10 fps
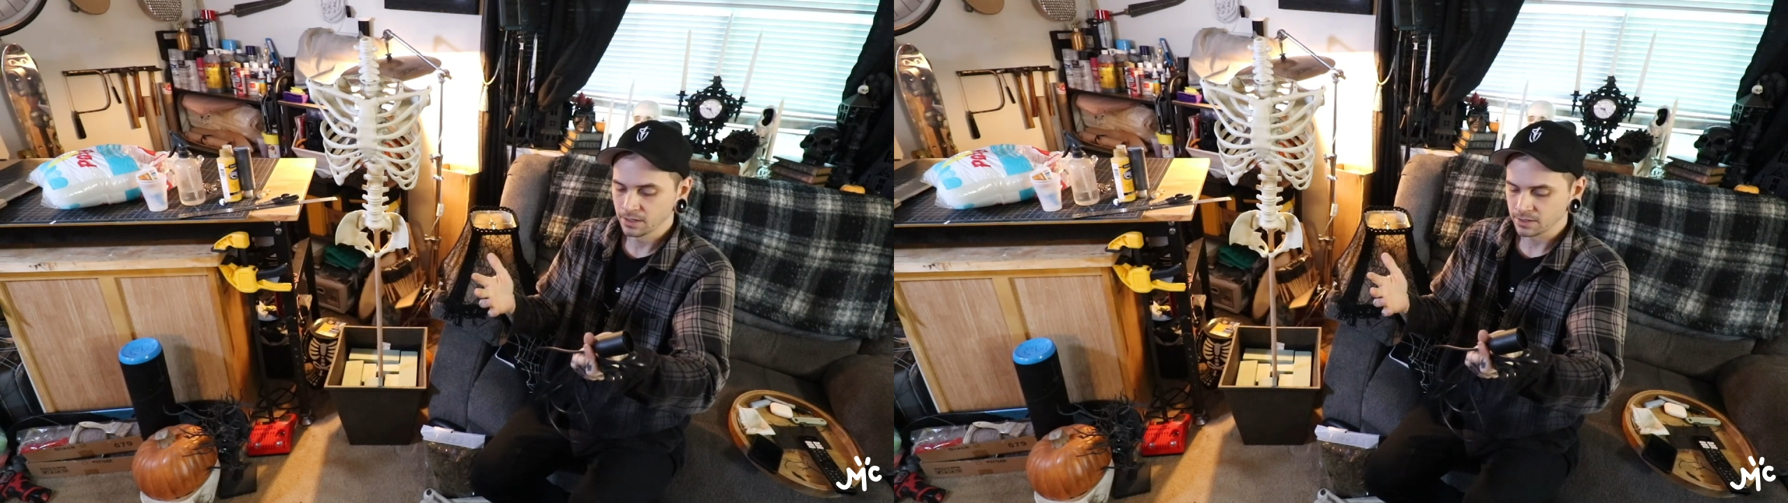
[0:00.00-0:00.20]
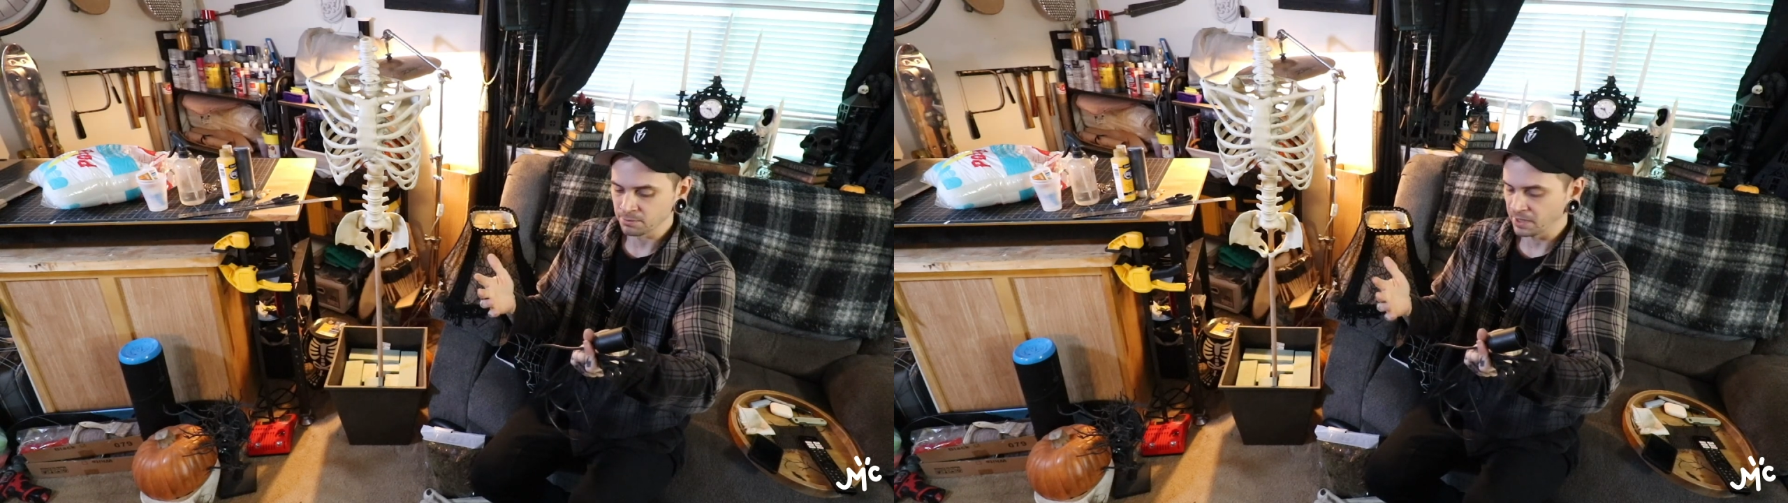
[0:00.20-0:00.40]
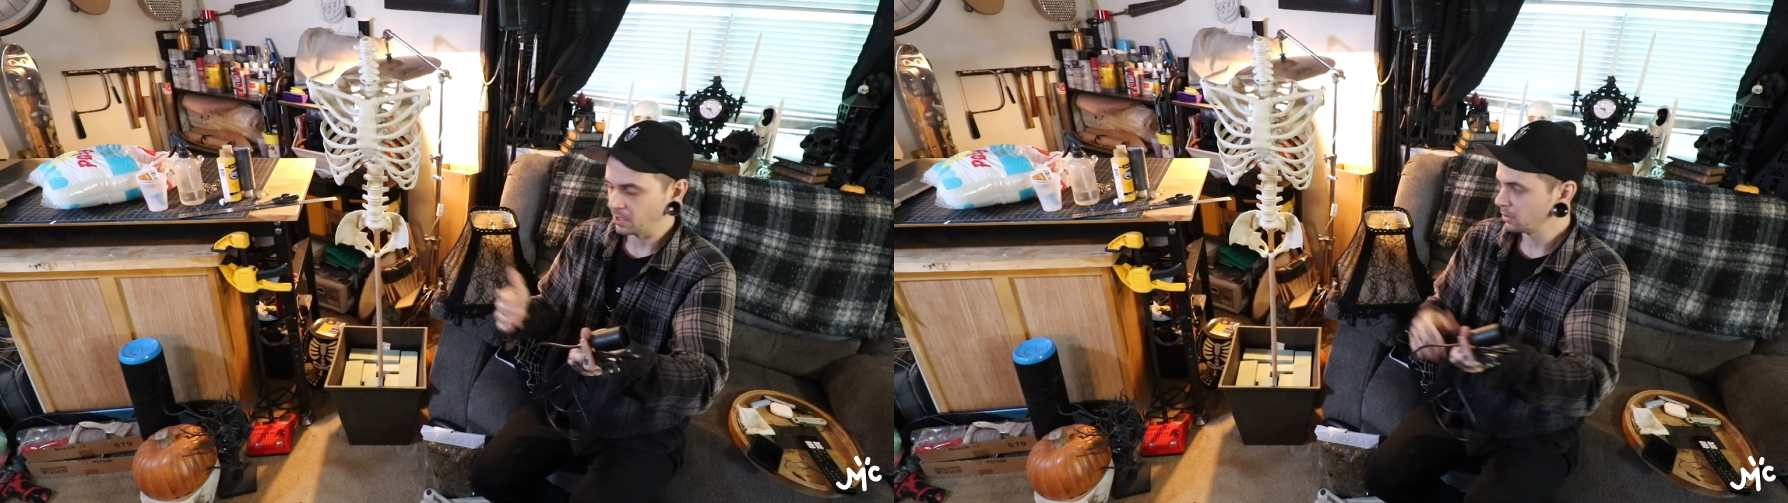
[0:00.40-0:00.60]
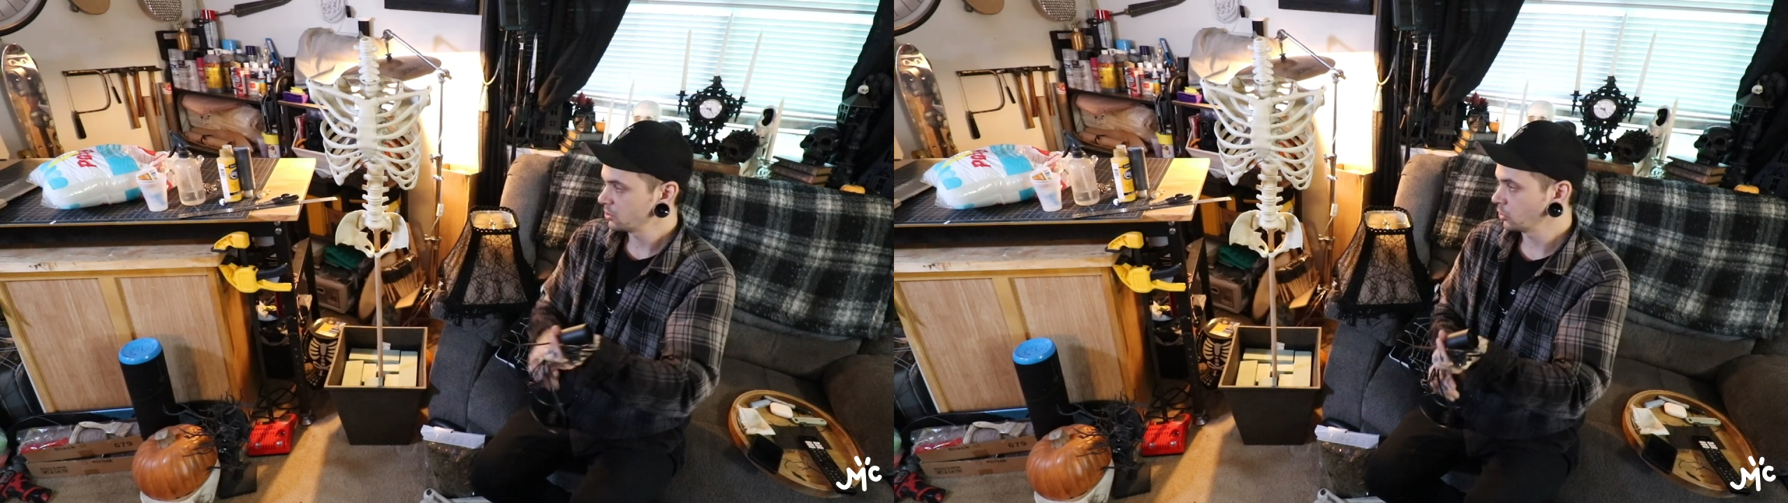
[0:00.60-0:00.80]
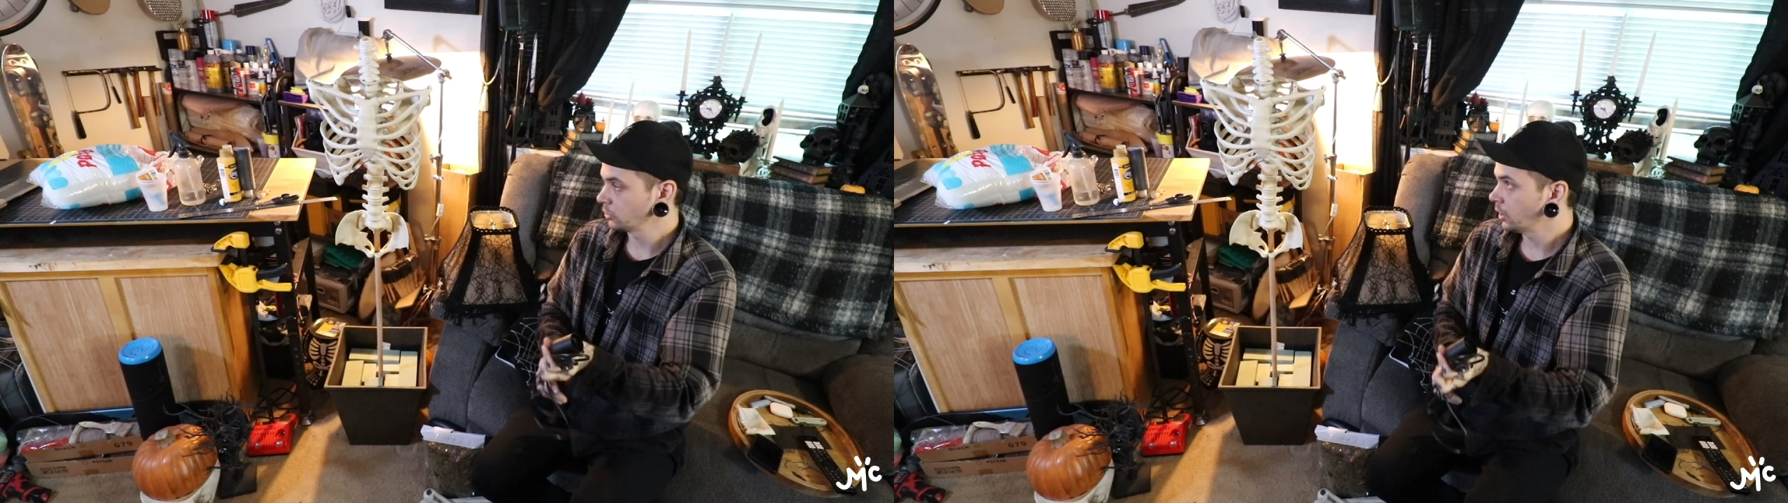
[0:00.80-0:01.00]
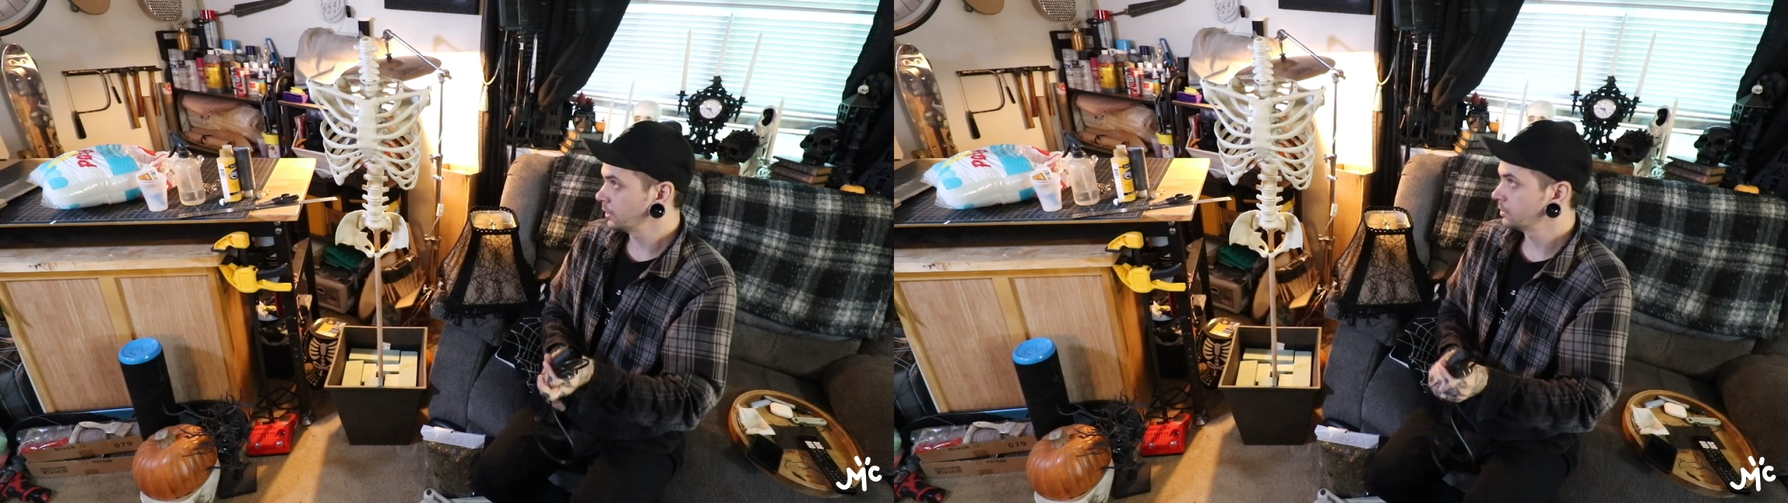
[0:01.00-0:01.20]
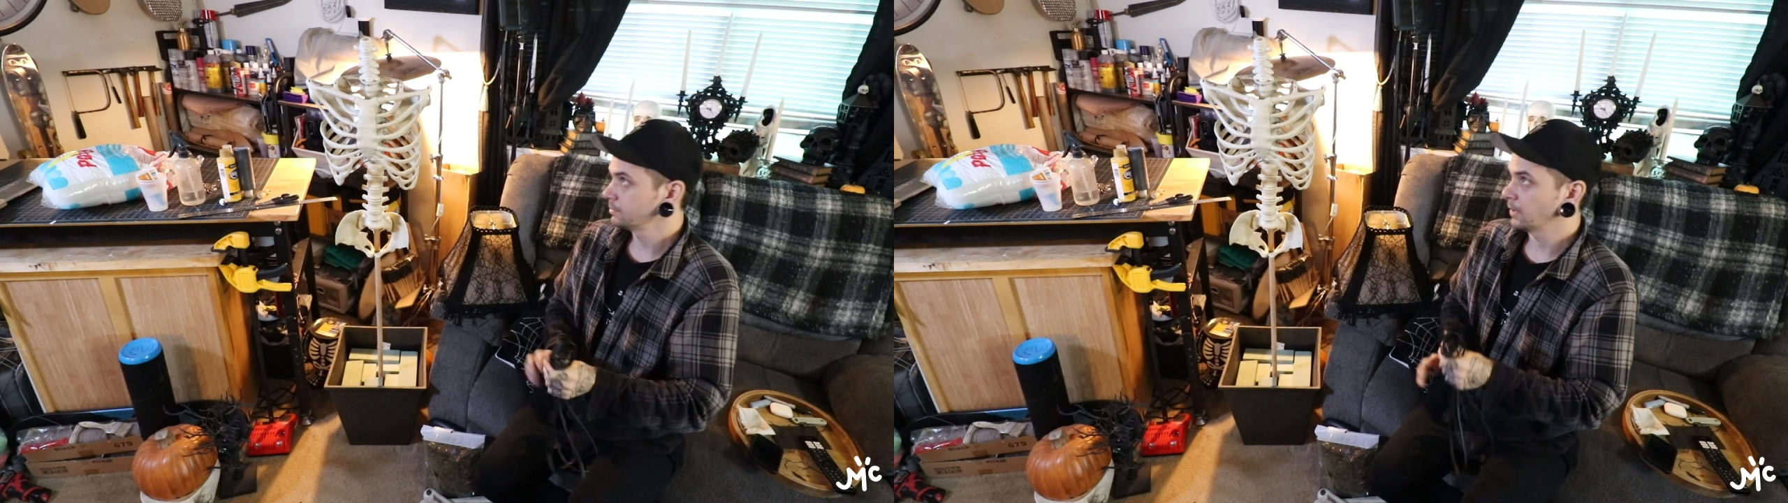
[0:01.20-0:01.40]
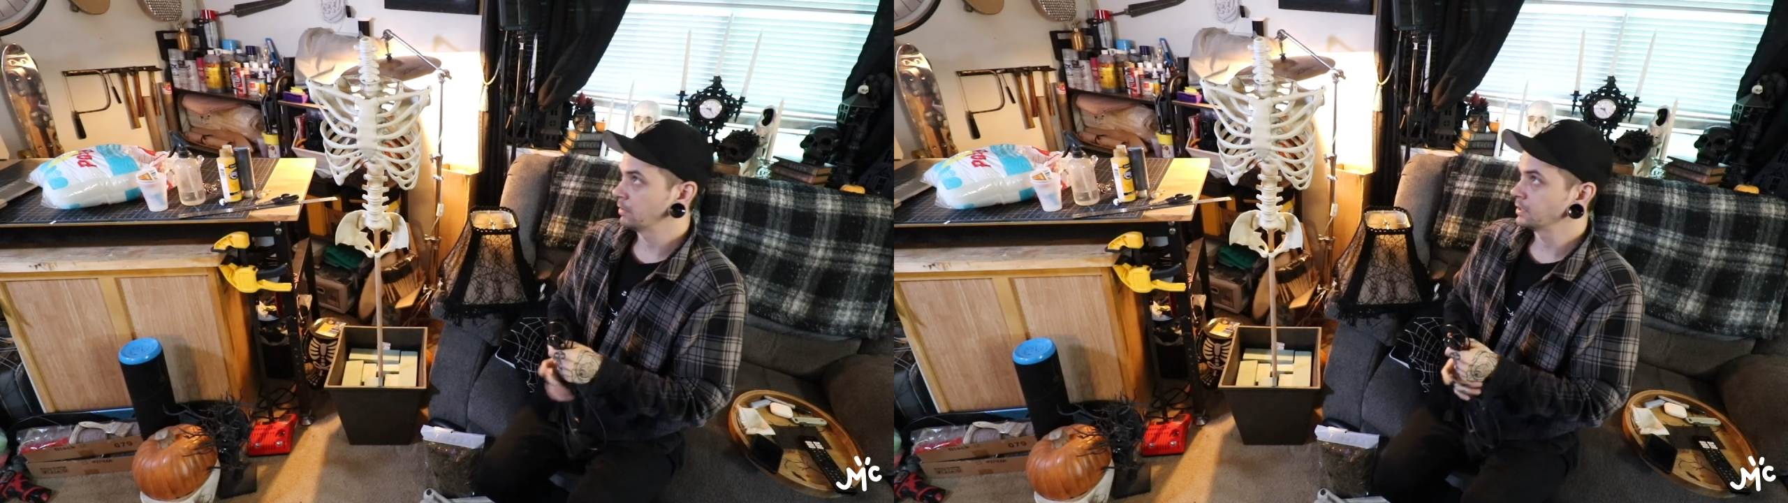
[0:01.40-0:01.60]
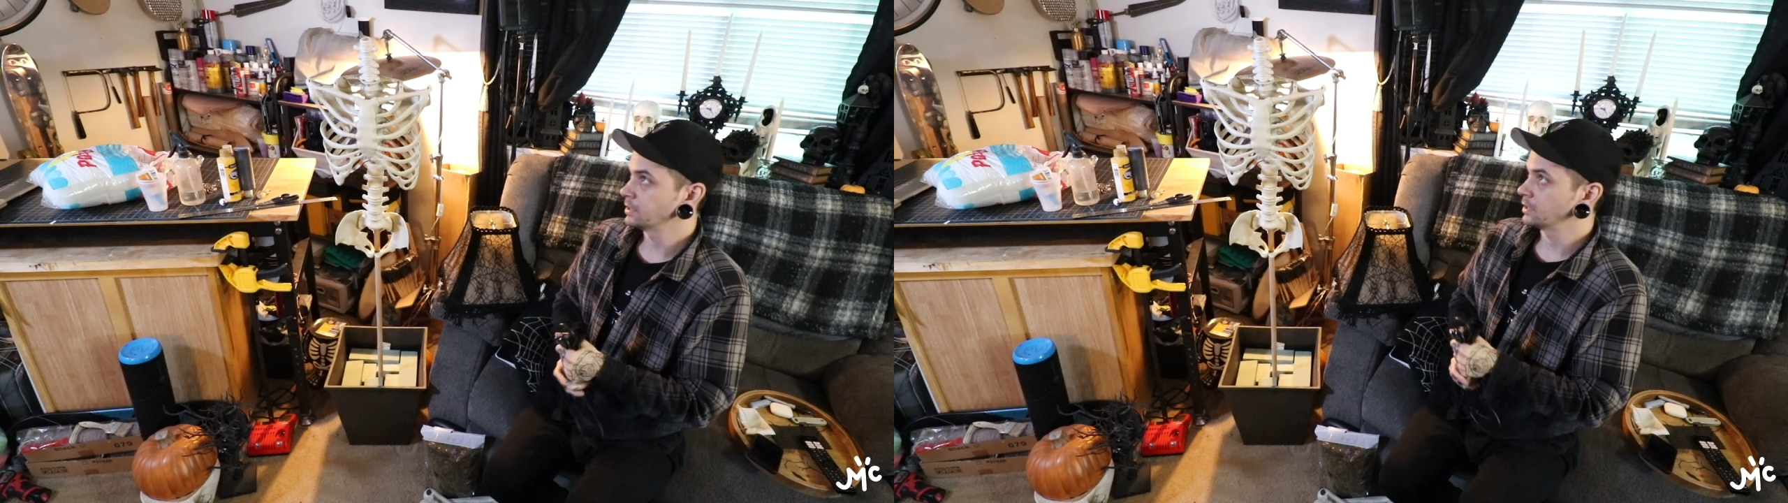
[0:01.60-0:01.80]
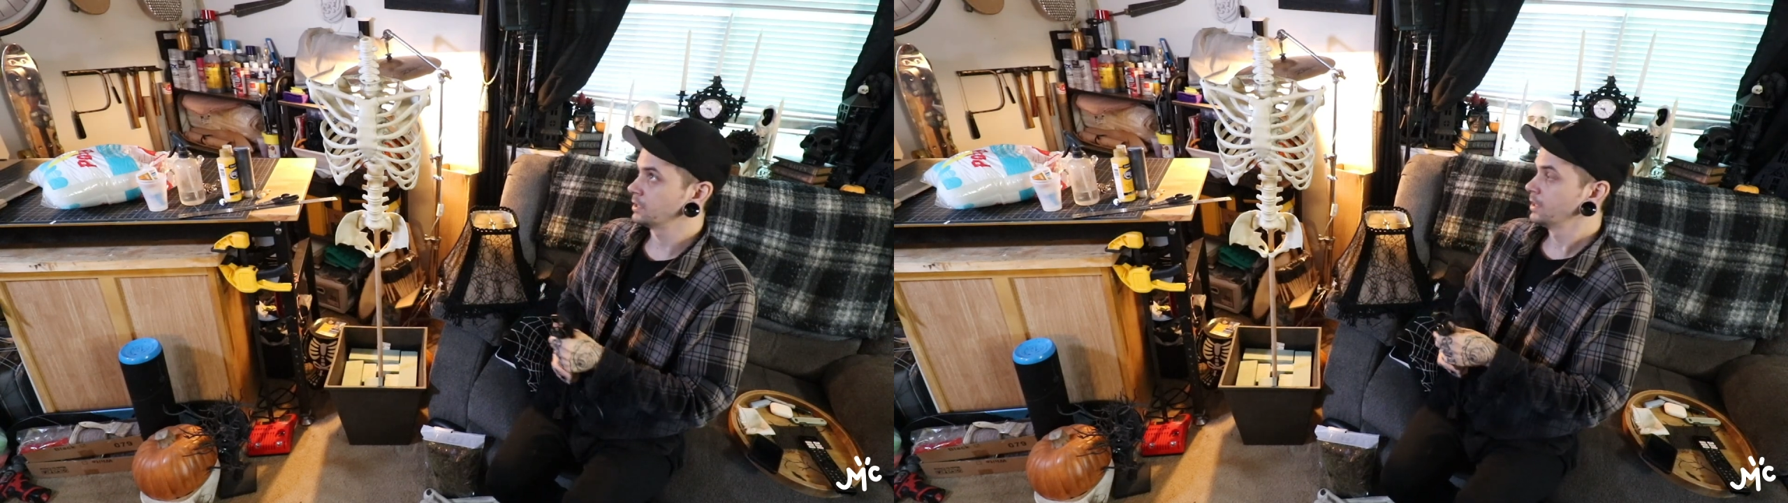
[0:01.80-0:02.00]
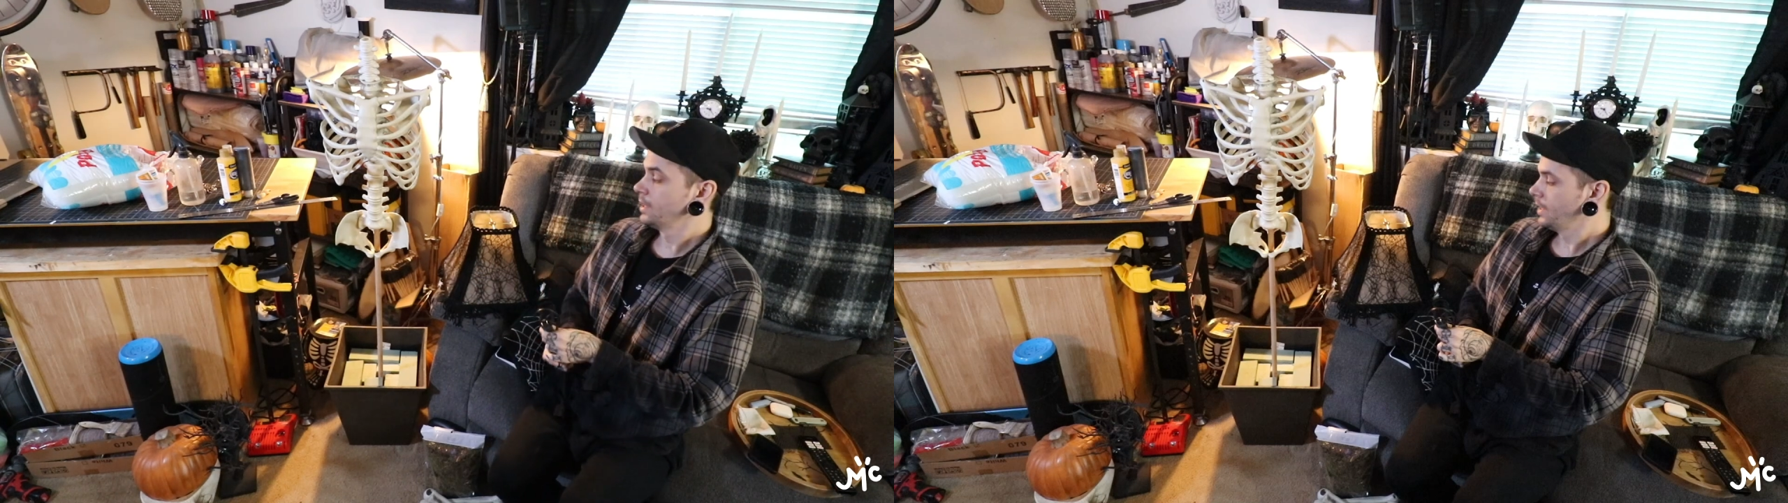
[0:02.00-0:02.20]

to make it turn on, obviously.